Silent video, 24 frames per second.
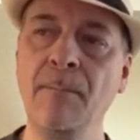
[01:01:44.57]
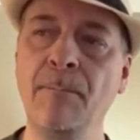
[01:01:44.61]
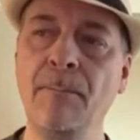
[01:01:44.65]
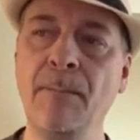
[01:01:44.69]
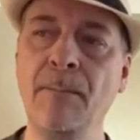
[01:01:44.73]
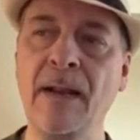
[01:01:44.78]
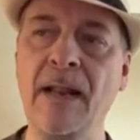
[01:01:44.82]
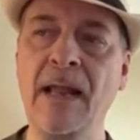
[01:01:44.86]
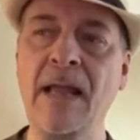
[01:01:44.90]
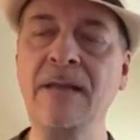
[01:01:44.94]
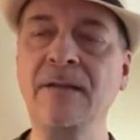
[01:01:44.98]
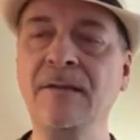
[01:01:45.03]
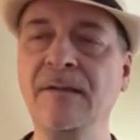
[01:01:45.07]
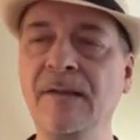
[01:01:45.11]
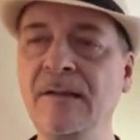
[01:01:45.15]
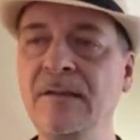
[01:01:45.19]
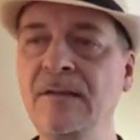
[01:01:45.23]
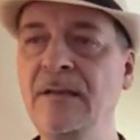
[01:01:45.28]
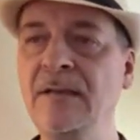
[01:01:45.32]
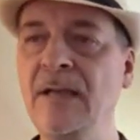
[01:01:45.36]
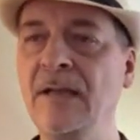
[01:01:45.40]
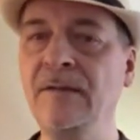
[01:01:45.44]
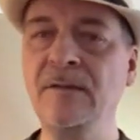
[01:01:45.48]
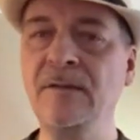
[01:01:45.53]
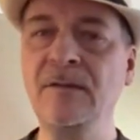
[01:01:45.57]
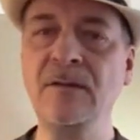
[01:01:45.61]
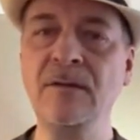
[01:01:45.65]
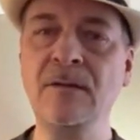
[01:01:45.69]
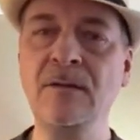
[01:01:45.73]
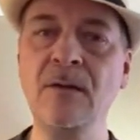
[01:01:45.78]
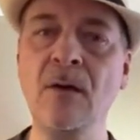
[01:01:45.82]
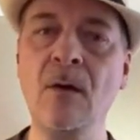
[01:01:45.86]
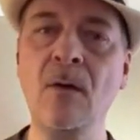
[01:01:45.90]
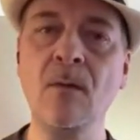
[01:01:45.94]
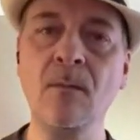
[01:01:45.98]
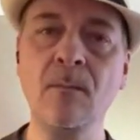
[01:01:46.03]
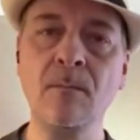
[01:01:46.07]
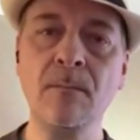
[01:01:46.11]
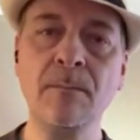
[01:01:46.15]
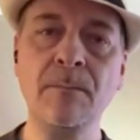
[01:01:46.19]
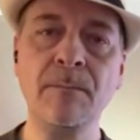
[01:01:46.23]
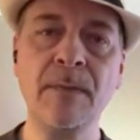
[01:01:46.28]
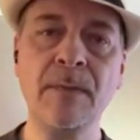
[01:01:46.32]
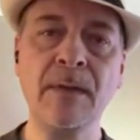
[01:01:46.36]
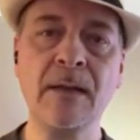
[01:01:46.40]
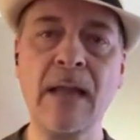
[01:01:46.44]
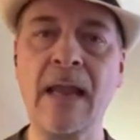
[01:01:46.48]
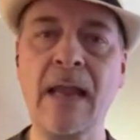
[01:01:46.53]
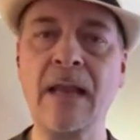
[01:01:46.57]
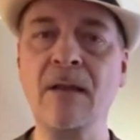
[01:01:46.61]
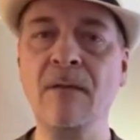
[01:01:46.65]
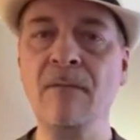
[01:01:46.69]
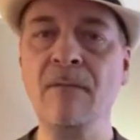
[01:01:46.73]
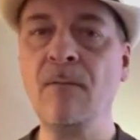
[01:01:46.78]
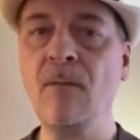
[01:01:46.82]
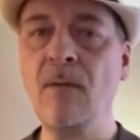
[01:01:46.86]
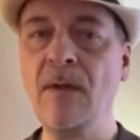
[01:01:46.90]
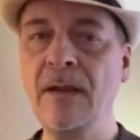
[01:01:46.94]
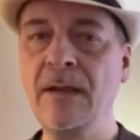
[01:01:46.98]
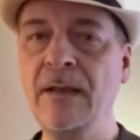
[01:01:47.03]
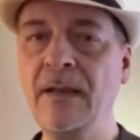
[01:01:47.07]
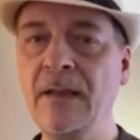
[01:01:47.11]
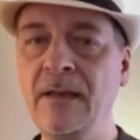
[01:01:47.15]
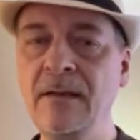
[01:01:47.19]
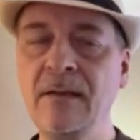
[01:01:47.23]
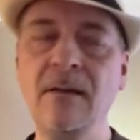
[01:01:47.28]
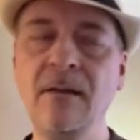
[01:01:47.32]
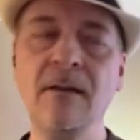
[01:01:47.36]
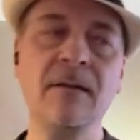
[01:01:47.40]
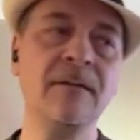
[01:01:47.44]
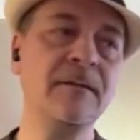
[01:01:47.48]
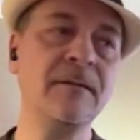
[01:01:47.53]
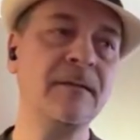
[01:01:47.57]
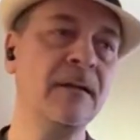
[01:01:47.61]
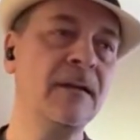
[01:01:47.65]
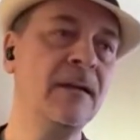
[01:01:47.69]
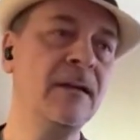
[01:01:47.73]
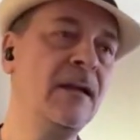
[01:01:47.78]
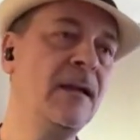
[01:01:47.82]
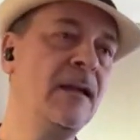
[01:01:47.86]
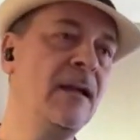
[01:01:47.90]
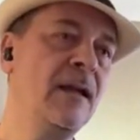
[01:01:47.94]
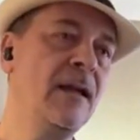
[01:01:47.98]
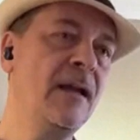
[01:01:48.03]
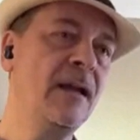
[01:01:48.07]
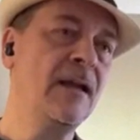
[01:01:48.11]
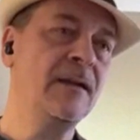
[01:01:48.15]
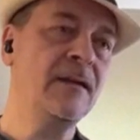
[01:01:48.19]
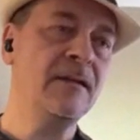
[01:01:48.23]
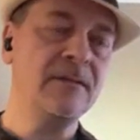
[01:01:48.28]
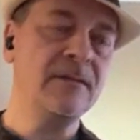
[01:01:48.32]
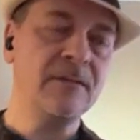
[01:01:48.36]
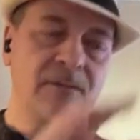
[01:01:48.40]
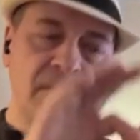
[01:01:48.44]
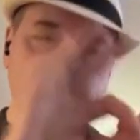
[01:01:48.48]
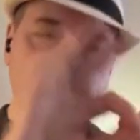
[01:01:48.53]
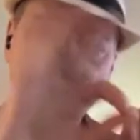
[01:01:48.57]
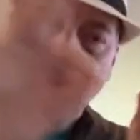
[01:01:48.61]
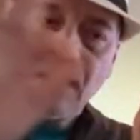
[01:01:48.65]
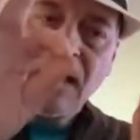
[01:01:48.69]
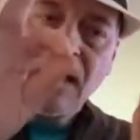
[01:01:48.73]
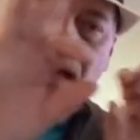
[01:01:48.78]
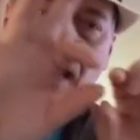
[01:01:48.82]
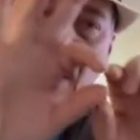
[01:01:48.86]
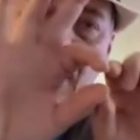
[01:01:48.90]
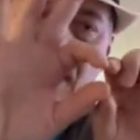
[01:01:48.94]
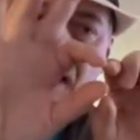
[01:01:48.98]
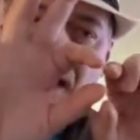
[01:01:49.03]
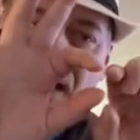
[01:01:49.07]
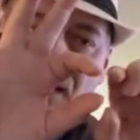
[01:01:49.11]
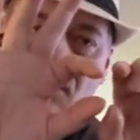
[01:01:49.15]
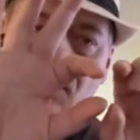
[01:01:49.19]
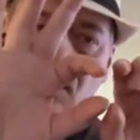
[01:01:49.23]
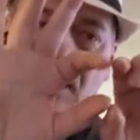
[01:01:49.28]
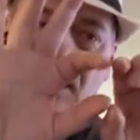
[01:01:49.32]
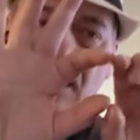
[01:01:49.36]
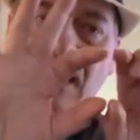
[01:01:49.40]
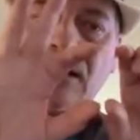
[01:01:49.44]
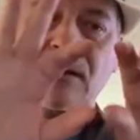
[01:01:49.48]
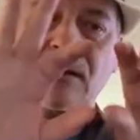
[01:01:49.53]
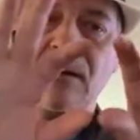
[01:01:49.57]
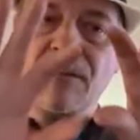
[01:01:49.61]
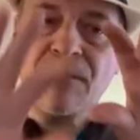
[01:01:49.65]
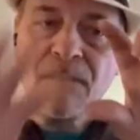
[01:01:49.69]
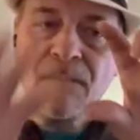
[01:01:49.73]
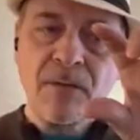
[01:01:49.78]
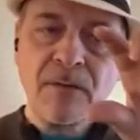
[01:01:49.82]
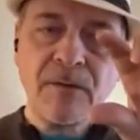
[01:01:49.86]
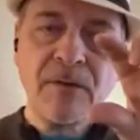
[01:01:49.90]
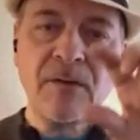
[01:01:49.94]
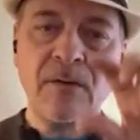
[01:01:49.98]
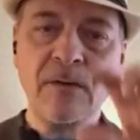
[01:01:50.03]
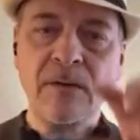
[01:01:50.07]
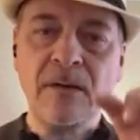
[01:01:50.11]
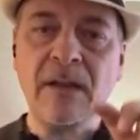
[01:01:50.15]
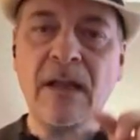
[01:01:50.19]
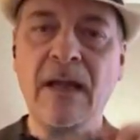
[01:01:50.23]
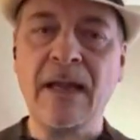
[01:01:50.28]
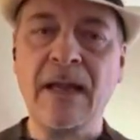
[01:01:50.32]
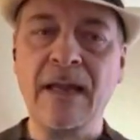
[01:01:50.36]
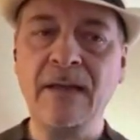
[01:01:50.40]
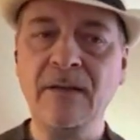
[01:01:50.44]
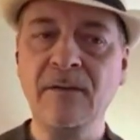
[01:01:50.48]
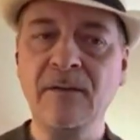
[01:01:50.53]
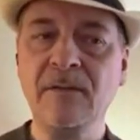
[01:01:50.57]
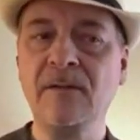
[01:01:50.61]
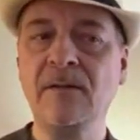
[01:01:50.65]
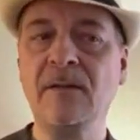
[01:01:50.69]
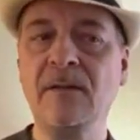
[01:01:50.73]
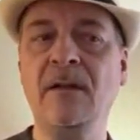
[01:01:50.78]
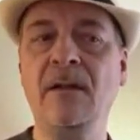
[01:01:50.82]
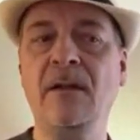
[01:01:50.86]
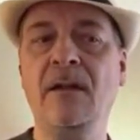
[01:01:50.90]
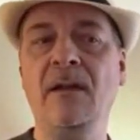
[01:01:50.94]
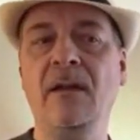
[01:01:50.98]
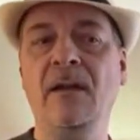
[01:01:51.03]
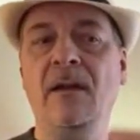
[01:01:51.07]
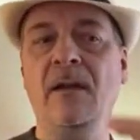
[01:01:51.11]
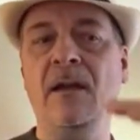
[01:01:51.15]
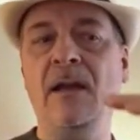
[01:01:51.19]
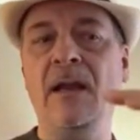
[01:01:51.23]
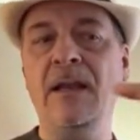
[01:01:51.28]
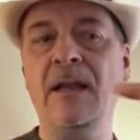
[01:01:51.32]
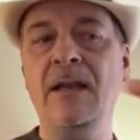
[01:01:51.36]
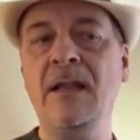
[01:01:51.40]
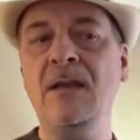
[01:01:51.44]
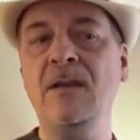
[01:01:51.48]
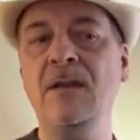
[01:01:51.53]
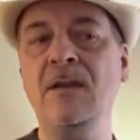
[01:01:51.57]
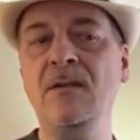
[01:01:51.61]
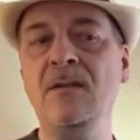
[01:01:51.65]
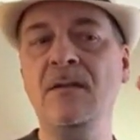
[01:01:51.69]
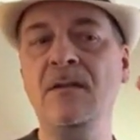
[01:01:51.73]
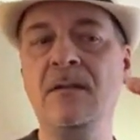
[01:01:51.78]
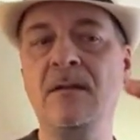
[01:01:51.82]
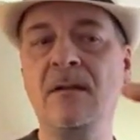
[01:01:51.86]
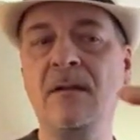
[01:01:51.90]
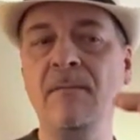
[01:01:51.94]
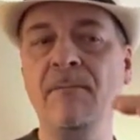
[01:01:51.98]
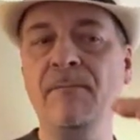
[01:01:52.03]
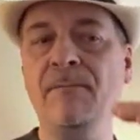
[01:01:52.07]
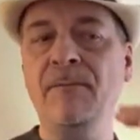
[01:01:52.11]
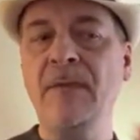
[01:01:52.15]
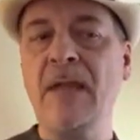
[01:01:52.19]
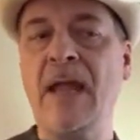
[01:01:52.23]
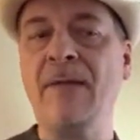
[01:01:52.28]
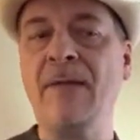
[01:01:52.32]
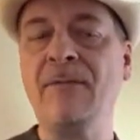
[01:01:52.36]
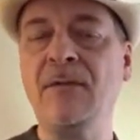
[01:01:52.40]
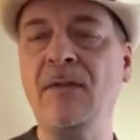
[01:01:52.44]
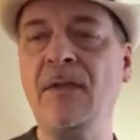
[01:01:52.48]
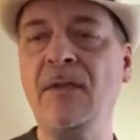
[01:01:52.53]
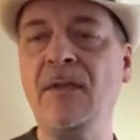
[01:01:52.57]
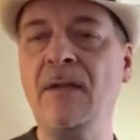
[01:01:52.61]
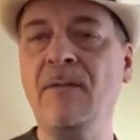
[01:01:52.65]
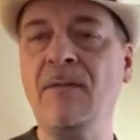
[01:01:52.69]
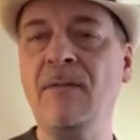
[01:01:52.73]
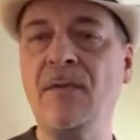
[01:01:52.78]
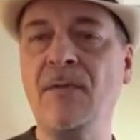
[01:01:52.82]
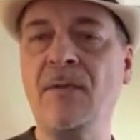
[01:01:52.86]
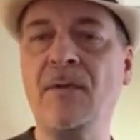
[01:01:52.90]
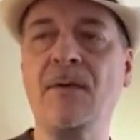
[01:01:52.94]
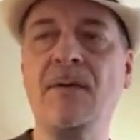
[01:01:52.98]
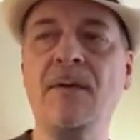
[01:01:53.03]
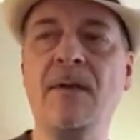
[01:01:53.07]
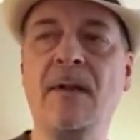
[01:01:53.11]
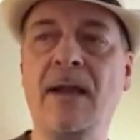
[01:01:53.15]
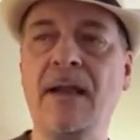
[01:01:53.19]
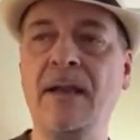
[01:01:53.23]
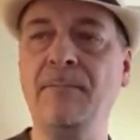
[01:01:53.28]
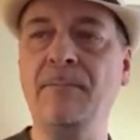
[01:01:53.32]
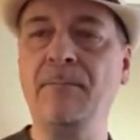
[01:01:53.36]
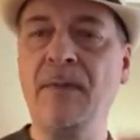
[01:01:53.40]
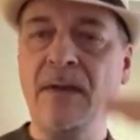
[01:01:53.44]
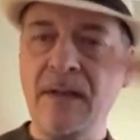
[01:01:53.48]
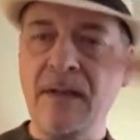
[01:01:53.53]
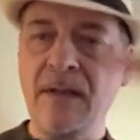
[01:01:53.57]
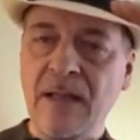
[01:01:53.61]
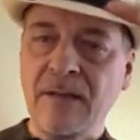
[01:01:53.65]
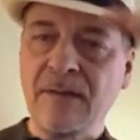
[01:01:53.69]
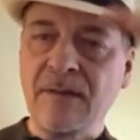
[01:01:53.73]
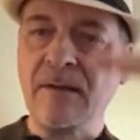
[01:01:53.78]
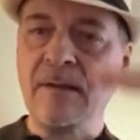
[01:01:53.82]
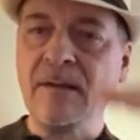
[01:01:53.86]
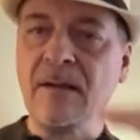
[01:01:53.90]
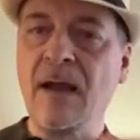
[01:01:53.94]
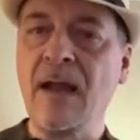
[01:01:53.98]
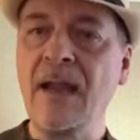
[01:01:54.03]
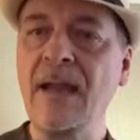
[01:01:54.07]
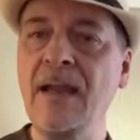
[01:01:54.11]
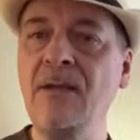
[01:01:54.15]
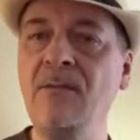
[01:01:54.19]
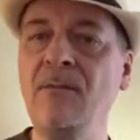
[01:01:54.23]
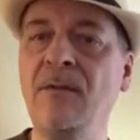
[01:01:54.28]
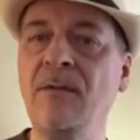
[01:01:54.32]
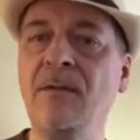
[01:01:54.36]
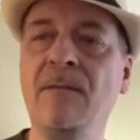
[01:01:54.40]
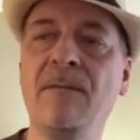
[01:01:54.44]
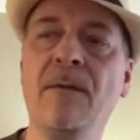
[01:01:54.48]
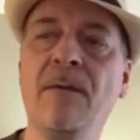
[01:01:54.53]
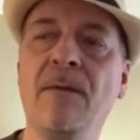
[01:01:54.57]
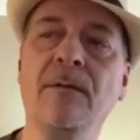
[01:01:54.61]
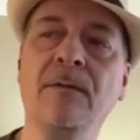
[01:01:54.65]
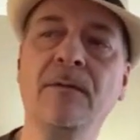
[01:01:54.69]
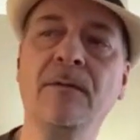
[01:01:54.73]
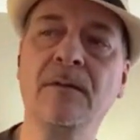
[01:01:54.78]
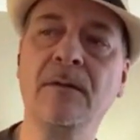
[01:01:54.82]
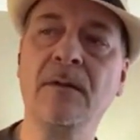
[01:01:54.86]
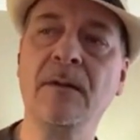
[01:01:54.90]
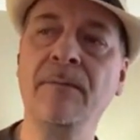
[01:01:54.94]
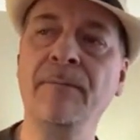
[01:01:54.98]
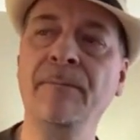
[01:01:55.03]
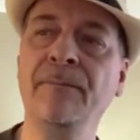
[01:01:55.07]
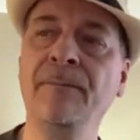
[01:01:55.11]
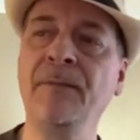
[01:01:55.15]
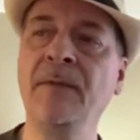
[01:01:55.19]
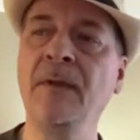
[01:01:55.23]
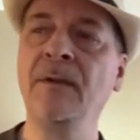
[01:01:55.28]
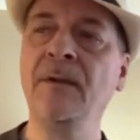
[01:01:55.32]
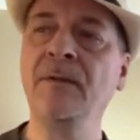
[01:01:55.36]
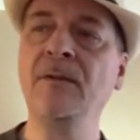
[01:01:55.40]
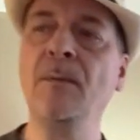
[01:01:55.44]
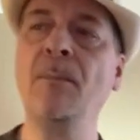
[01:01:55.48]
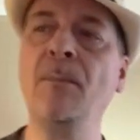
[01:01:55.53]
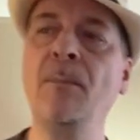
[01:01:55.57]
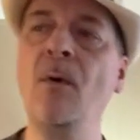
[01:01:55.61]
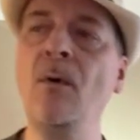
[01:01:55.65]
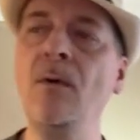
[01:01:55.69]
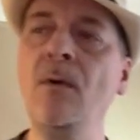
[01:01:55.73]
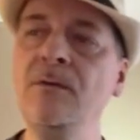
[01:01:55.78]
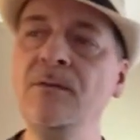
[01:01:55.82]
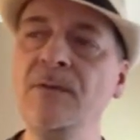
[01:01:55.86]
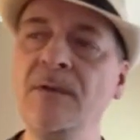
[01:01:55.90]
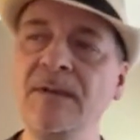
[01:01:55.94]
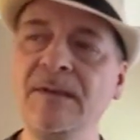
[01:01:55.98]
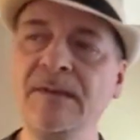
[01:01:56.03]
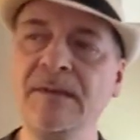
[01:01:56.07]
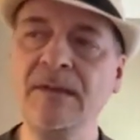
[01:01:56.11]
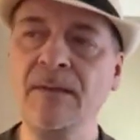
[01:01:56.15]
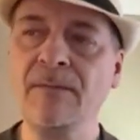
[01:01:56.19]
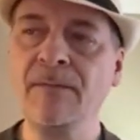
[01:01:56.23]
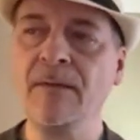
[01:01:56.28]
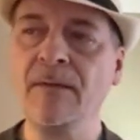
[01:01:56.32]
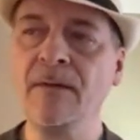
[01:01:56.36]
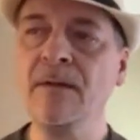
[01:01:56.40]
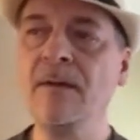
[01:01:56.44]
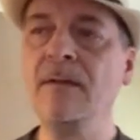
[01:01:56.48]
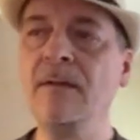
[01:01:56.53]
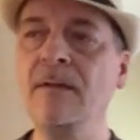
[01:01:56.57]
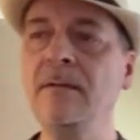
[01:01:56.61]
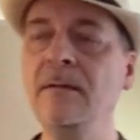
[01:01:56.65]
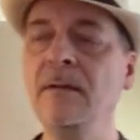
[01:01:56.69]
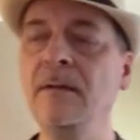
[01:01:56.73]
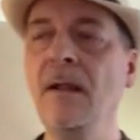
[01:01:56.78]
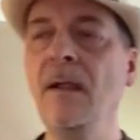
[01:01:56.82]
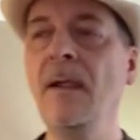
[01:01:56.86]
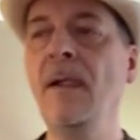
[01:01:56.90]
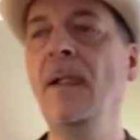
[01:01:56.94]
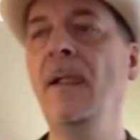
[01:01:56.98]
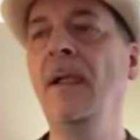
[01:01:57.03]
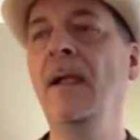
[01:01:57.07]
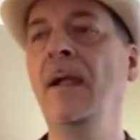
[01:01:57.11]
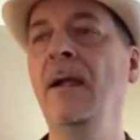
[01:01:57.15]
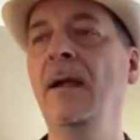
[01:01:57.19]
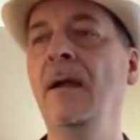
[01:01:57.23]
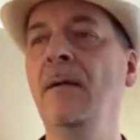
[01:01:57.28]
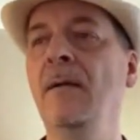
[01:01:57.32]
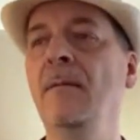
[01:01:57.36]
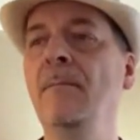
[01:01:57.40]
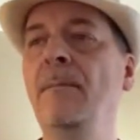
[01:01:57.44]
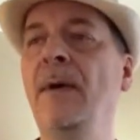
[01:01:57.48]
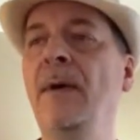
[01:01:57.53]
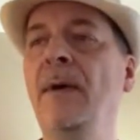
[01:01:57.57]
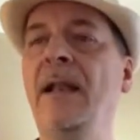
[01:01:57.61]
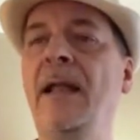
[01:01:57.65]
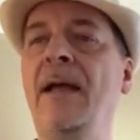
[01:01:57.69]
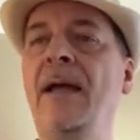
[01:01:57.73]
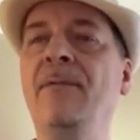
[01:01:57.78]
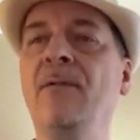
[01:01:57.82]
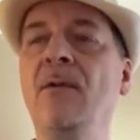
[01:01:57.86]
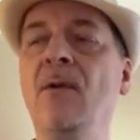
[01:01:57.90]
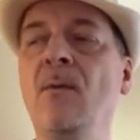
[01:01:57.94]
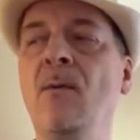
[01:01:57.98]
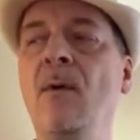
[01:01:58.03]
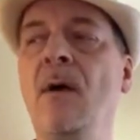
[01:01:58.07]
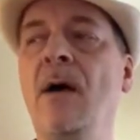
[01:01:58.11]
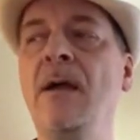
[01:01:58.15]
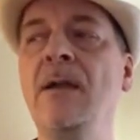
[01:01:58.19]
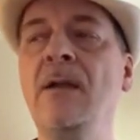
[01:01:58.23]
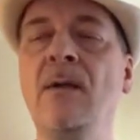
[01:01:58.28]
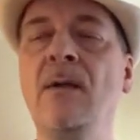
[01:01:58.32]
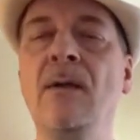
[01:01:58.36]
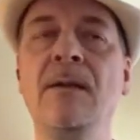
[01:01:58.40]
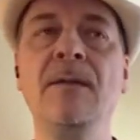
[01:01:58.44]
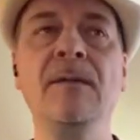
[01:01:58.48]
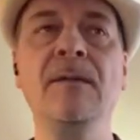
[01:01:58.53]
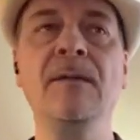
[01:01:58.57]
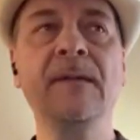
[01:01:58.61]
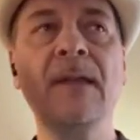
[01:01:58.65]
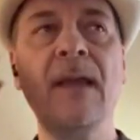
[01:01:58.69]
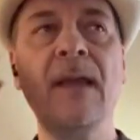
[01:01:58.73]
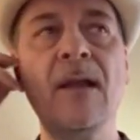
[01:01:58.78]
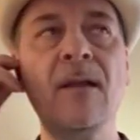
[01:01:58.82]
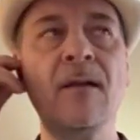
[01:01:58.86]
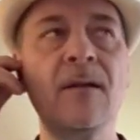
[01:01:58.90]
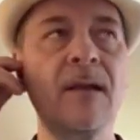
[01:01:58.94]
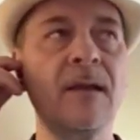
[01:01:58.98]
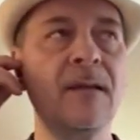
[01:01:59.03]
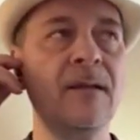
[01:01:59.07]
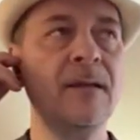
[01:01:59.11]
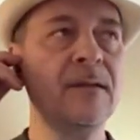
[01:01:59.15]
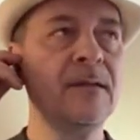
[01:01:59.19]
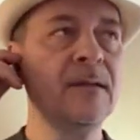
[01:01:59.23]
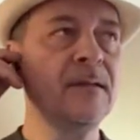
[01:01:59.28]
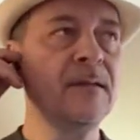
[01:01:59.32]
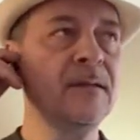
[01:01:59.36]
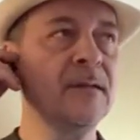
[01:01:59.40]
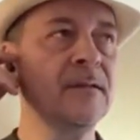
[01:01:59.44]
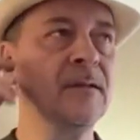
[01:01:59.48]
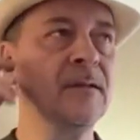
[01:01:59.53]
but I'd suggest you don't and avoid it, you know? So, and then when you got the first two lines, and then you have to think of a third line, but it has to tie in with the first. So poetry is difficult, but after a while you understand, okay, this is a